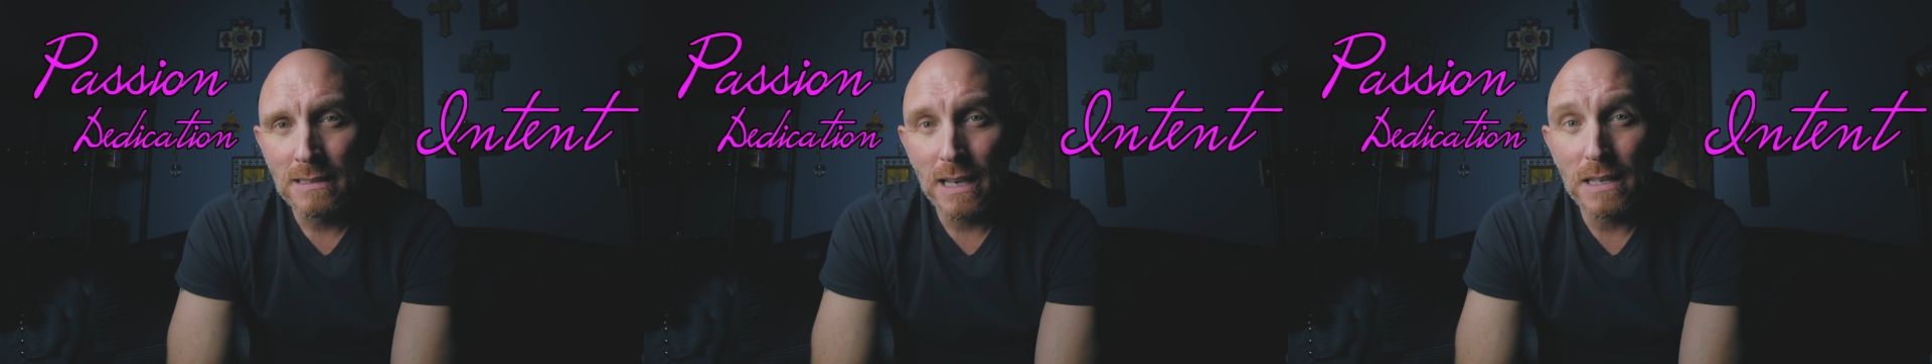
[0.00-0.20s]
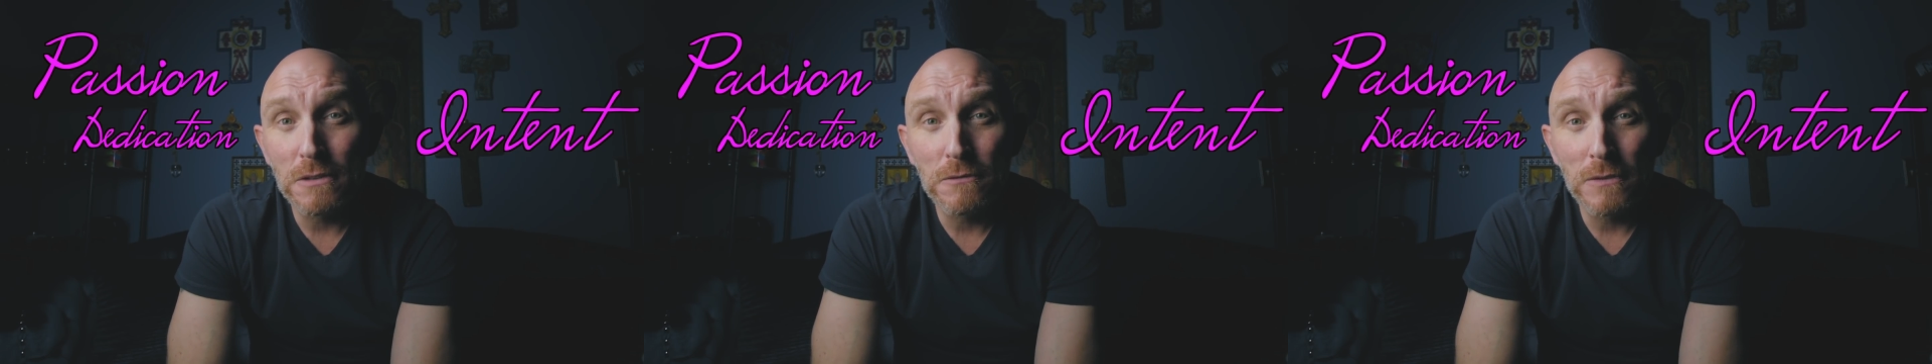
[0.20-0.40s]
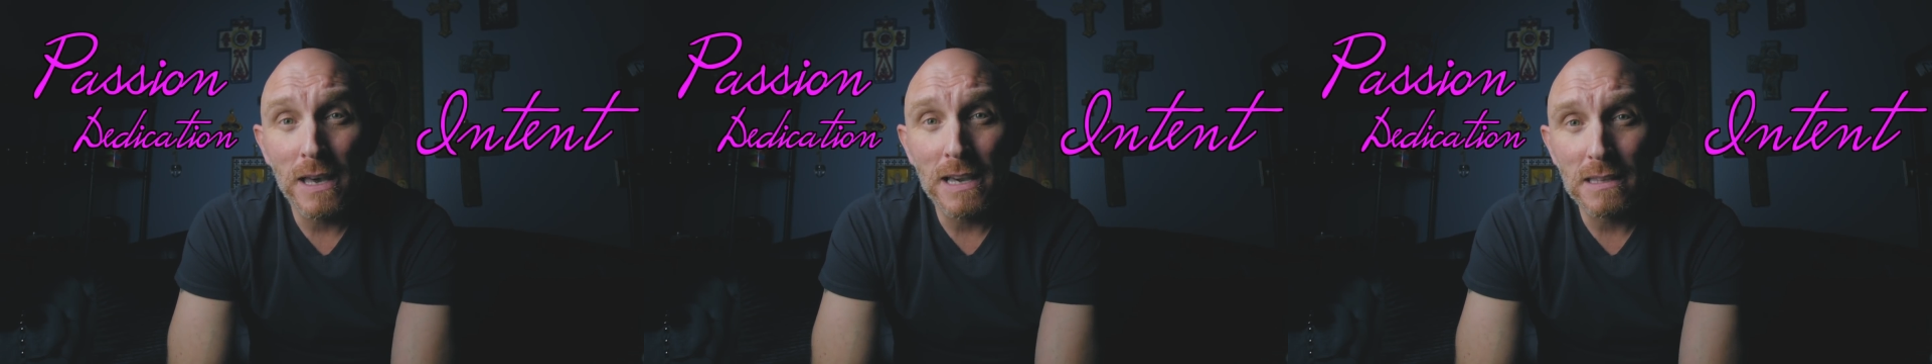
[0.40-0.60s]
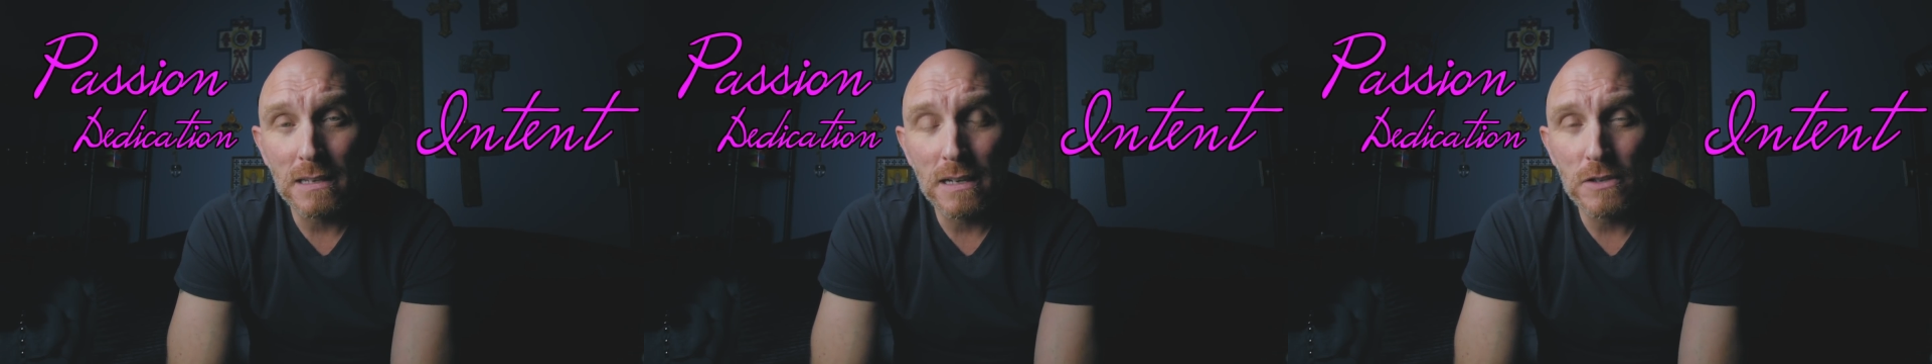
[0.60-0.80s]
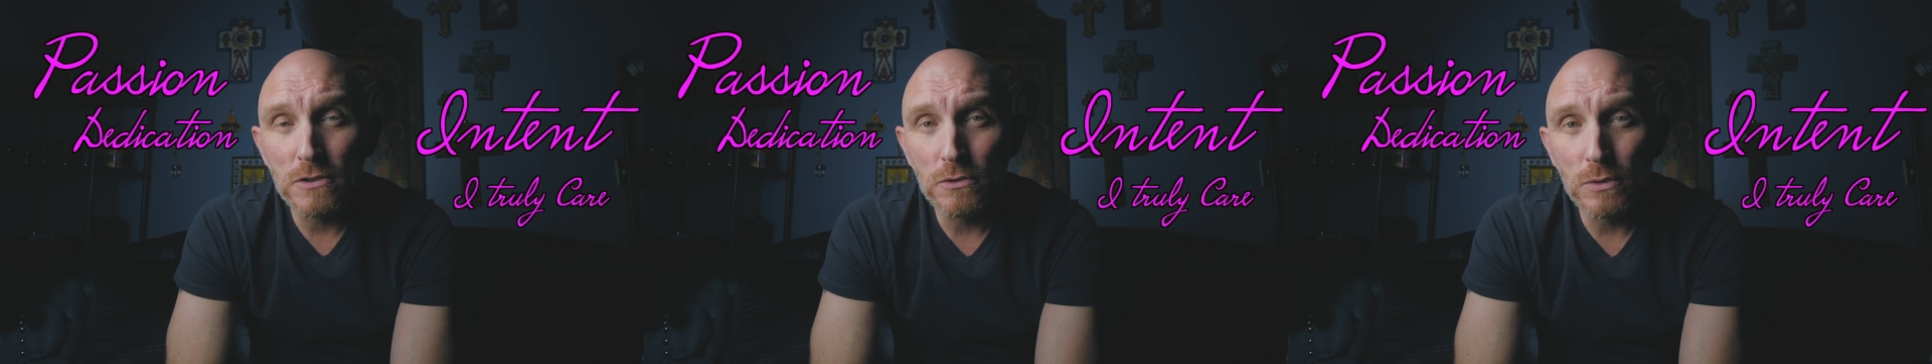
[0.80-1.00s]
and the fact that
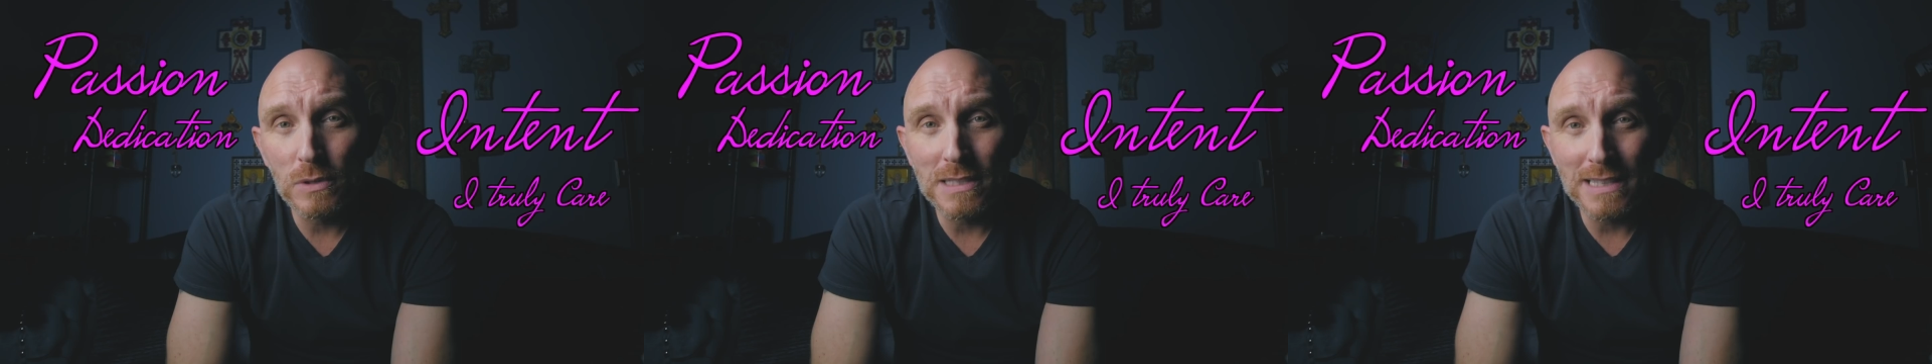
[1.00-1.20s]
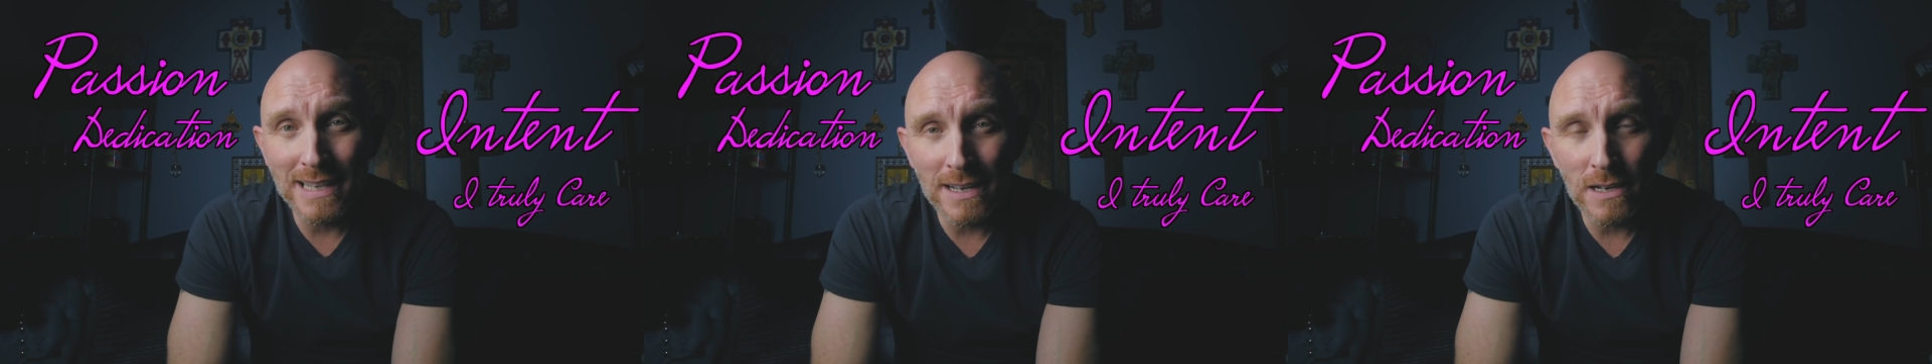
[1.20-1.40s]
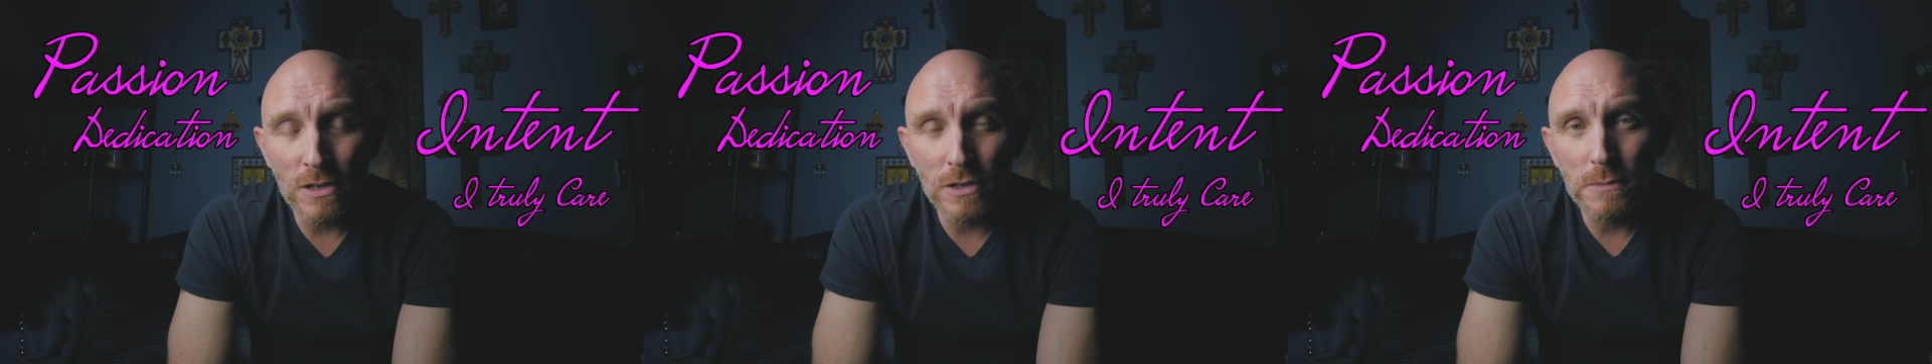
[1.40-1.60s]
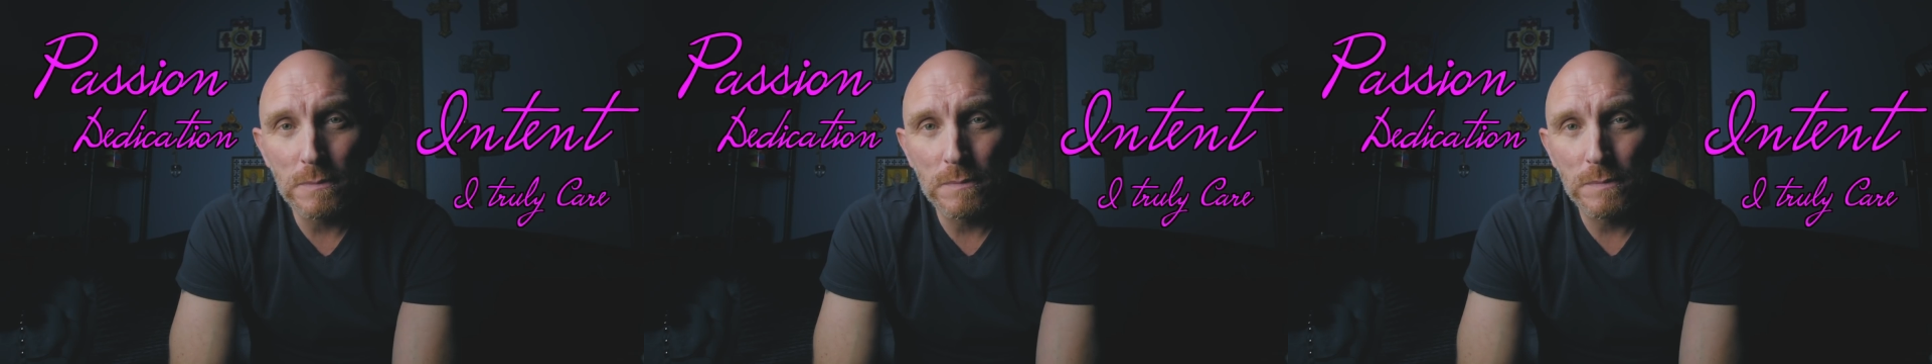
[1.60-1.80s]
I truly care